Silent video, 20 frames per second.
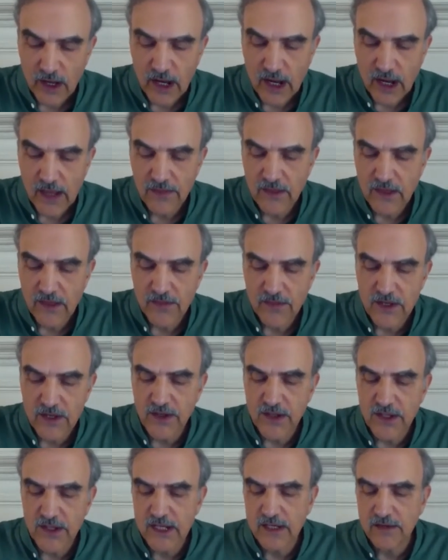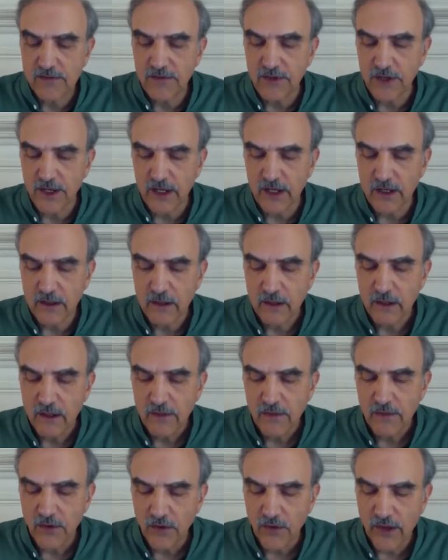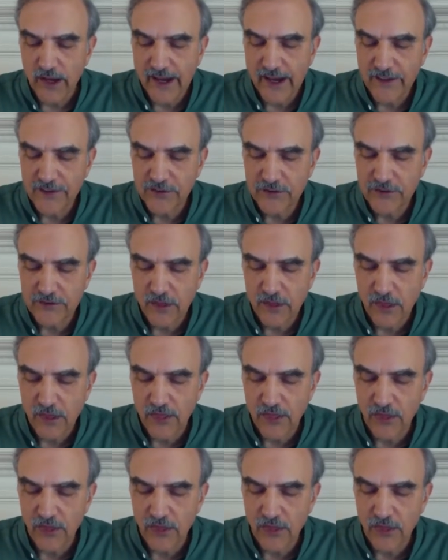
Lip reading: And then in the evening, the last